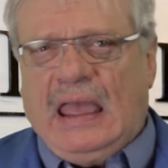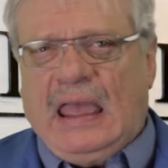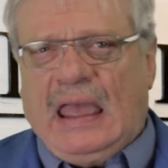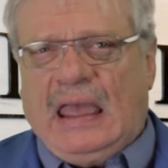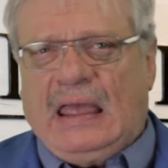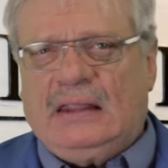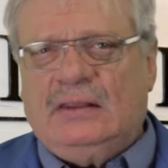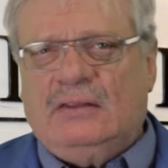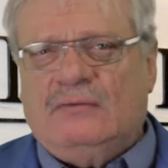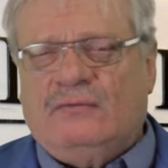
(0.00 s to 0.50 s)

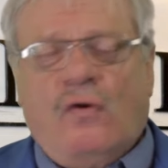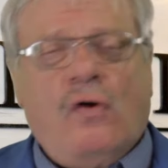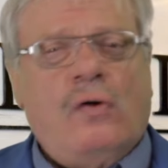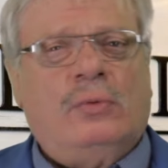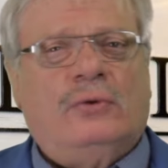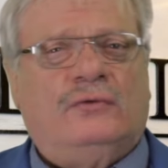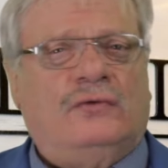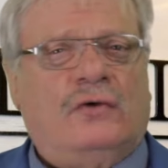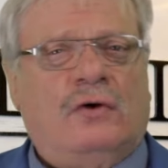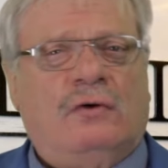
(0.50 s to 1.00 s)
and the
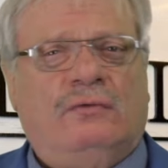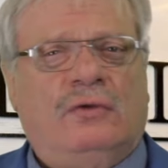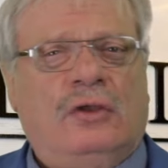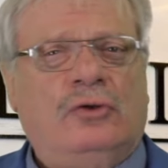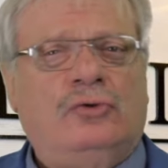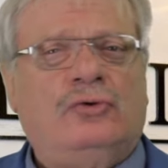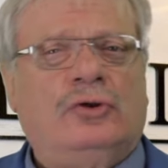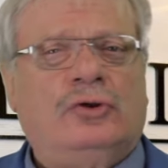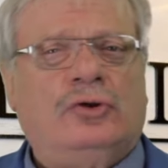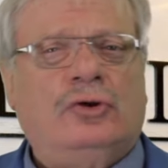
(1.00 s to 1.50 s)
former Soviet
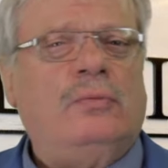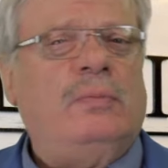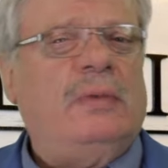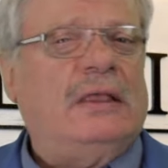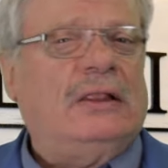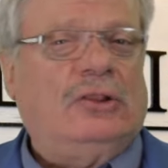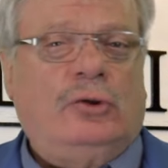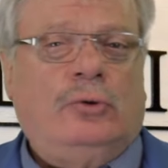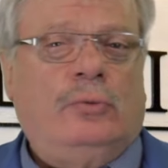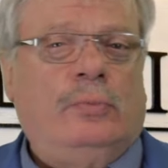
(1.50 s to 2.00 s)
Union could be
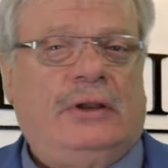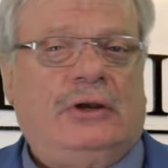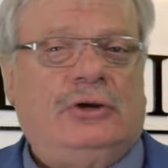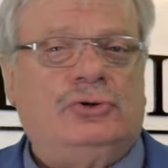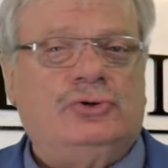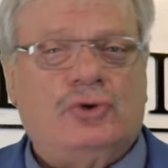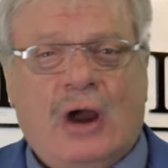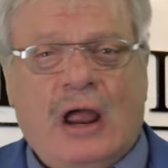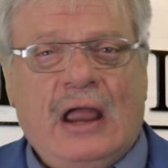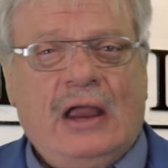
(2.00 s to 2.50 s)
a little
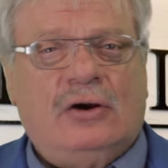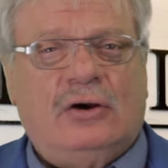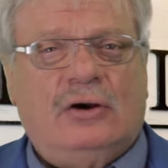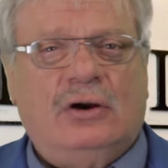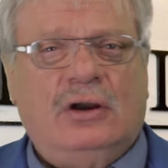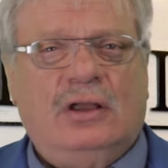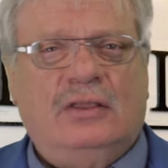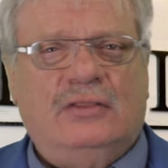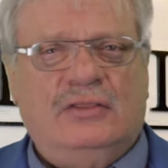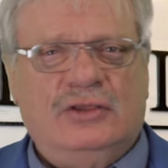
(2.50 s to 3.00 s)
bit
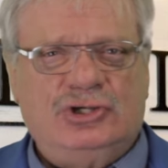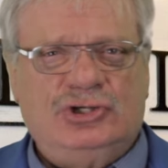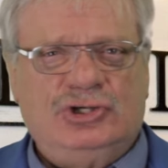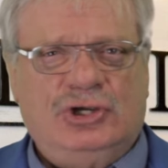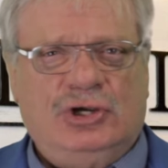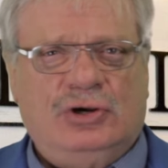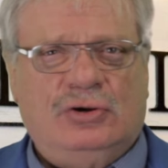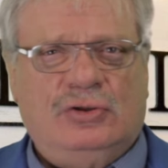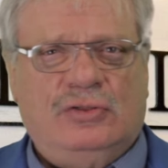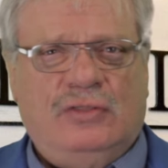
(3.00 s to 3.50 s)
drier this
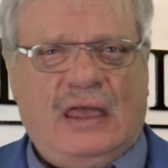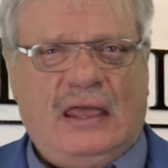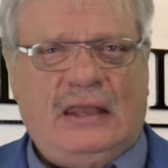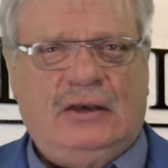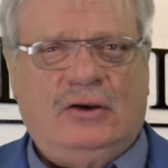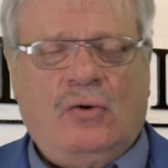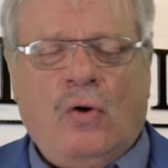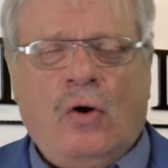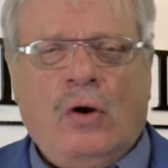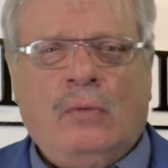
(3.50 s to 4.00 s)
year
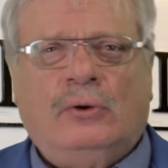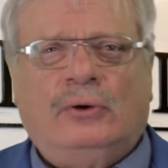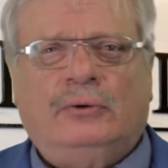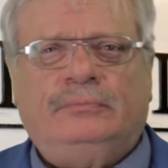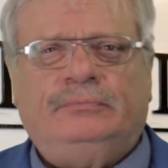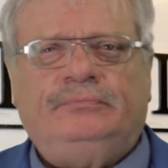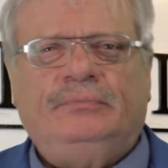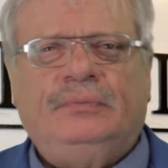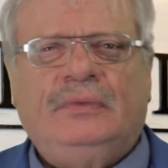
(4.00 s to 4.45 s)
than normal.